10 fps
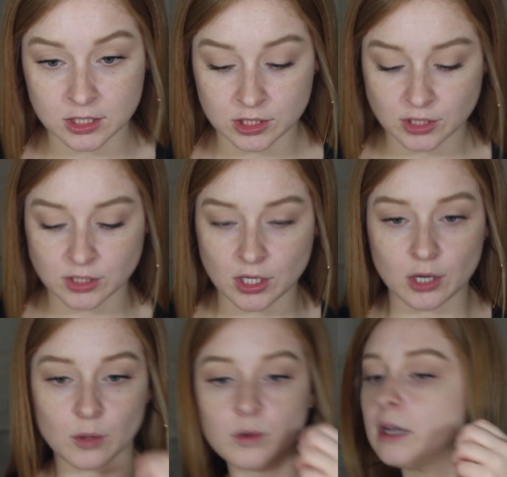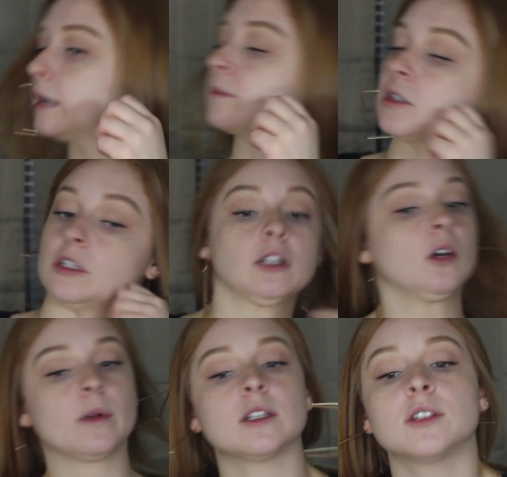So I'm just
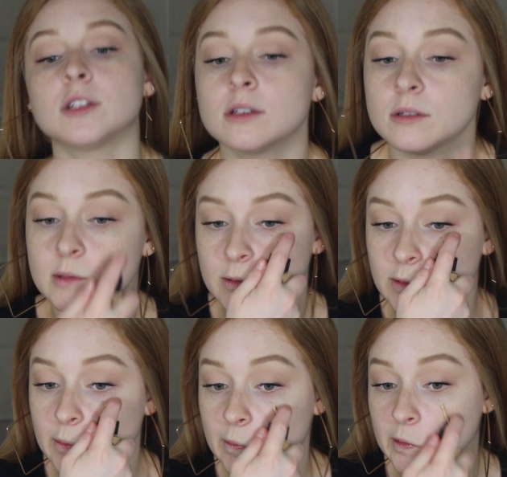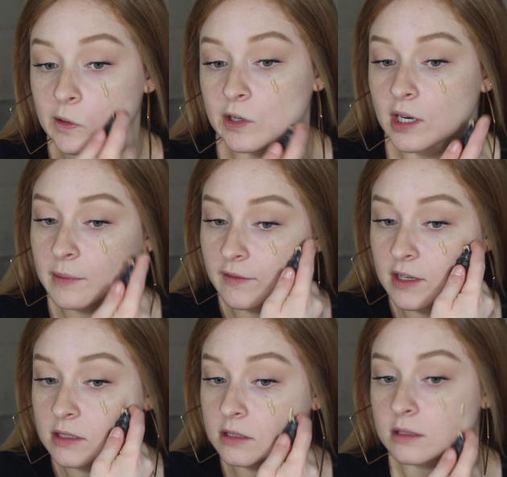going to put it on my face.